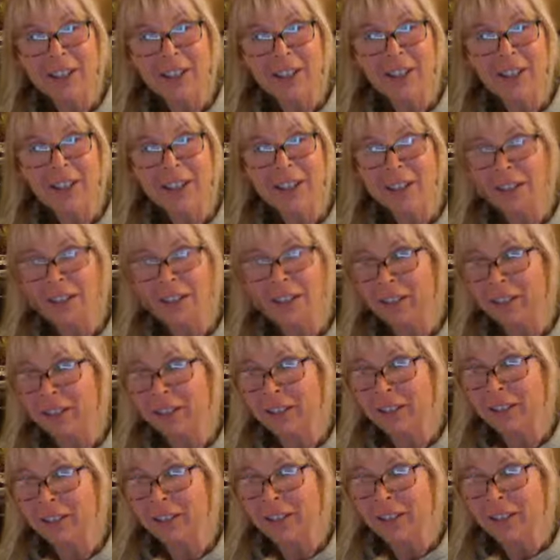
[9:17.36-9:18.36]
yeah
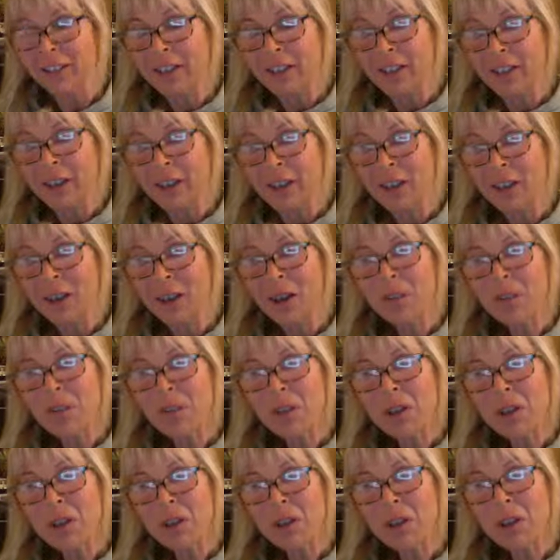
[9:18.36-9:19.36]
um
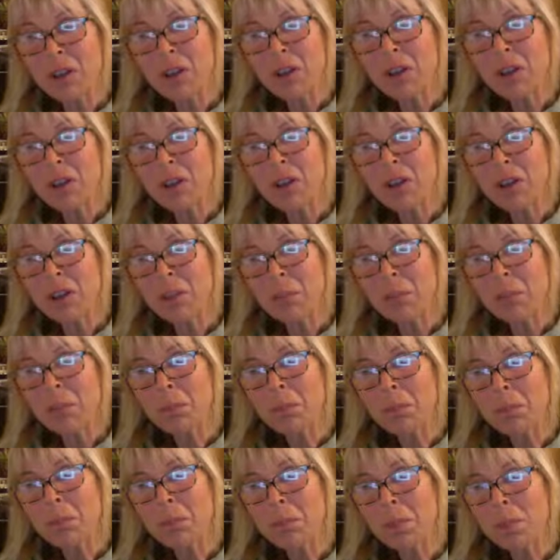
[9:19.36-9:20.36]
and and um
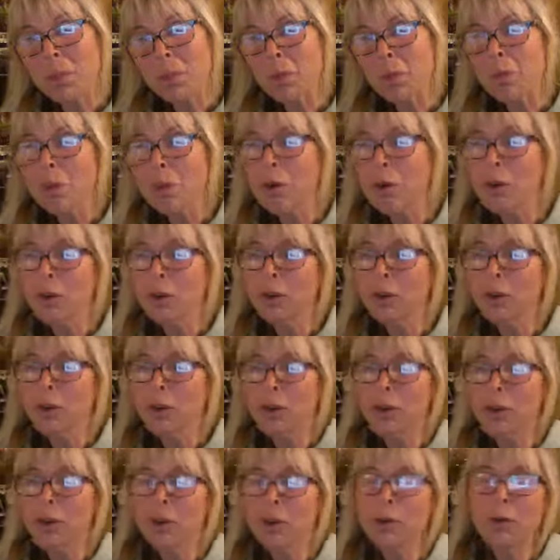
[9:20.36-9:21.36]
pippa what
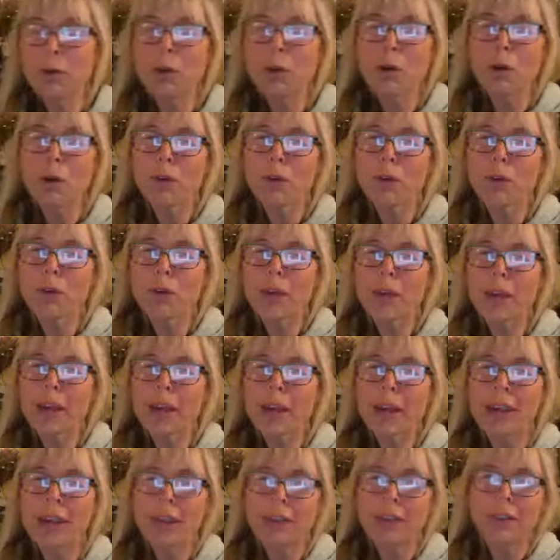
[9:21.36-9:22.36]
what
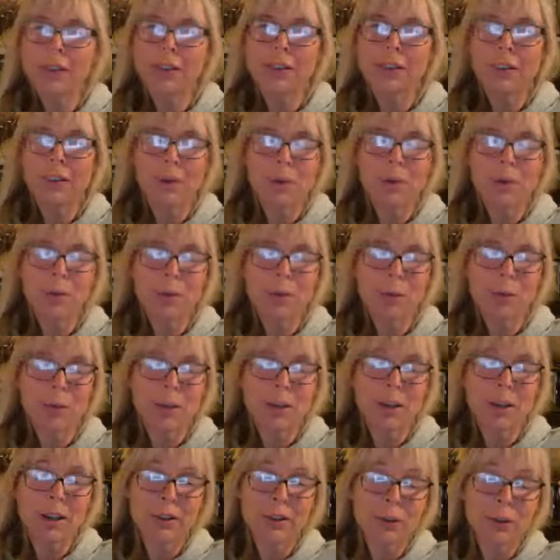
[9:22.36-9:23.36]
phase i mean you're
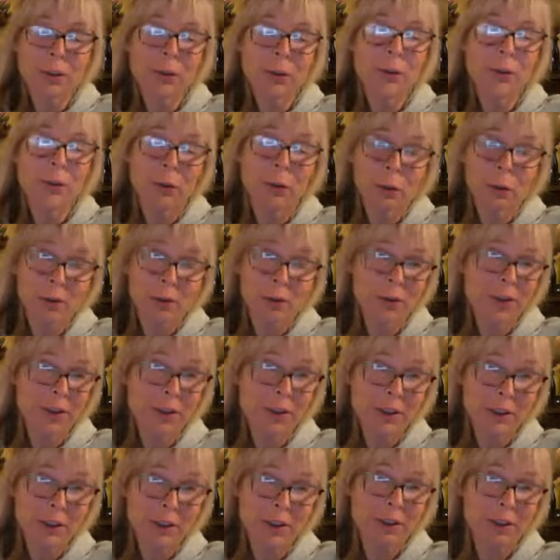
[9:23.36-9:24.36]
brilliant at all three
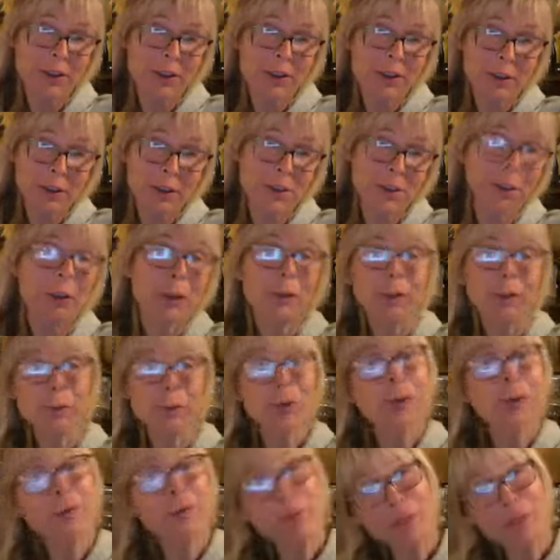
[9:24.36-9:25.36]
phases but
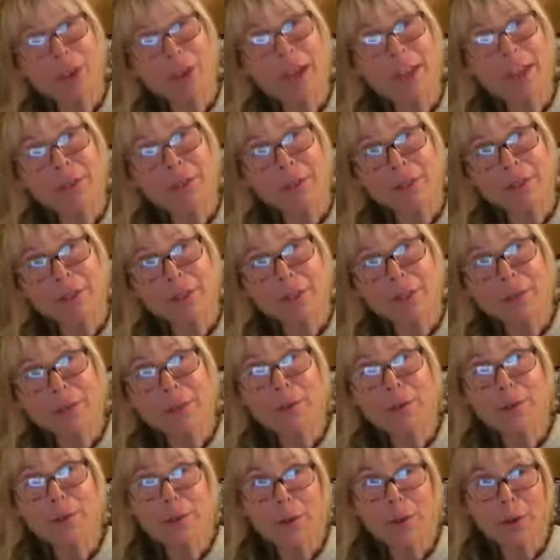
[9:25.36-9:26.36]
what phase do you
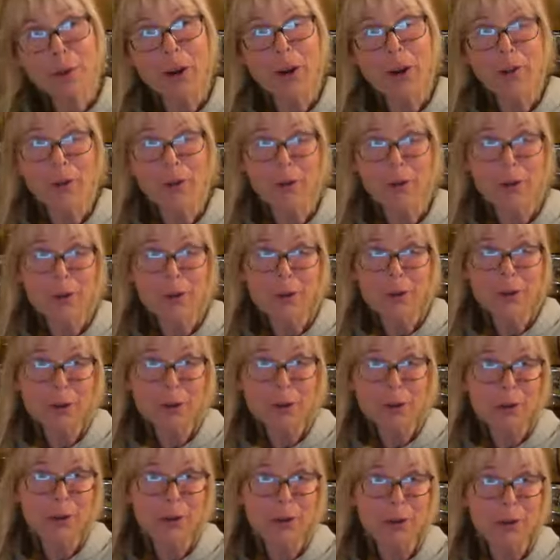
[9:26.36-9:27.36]
find or have
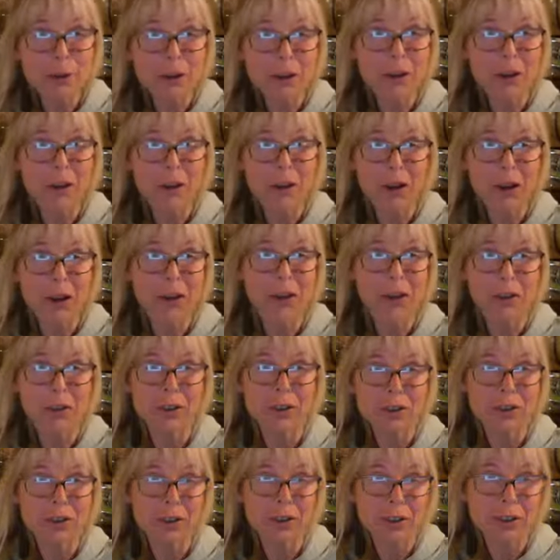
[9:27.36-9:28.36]
you found the
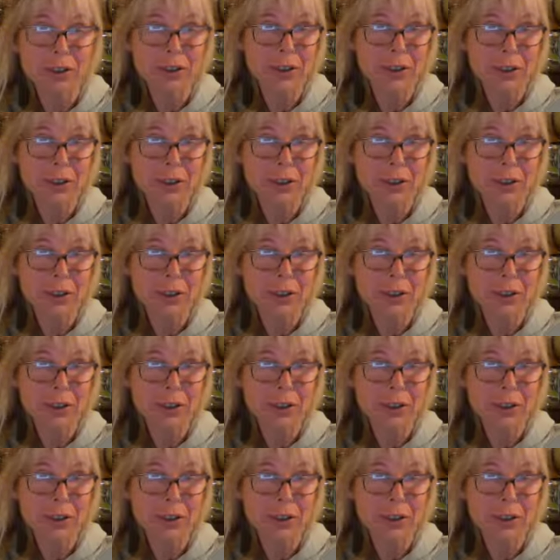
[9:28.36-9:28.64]
hardest to